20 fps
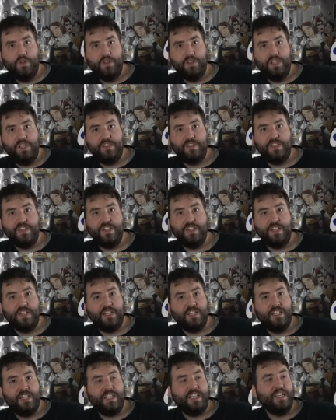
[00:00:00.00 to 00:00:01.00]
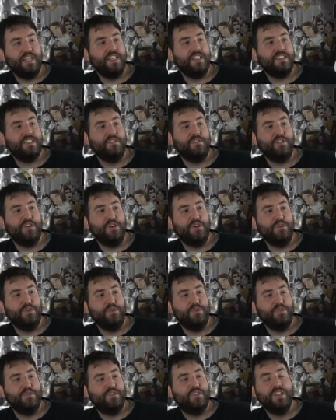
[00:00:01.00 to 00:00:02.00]
listen to the clickiness of
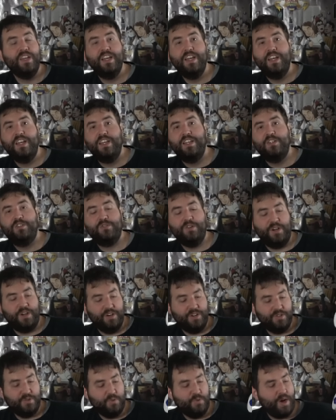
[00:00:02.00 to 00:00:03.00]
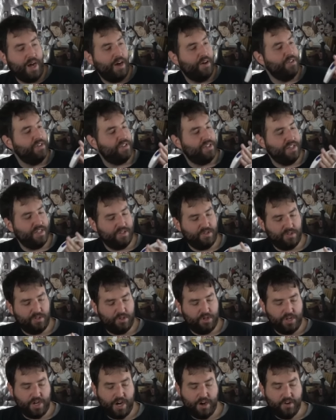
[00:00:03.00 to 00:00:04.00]
those triggers. Wow, this thing is
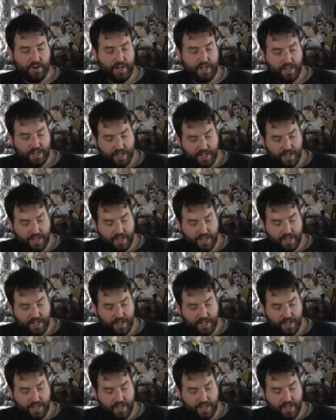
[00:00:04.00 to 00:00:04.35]
cherry.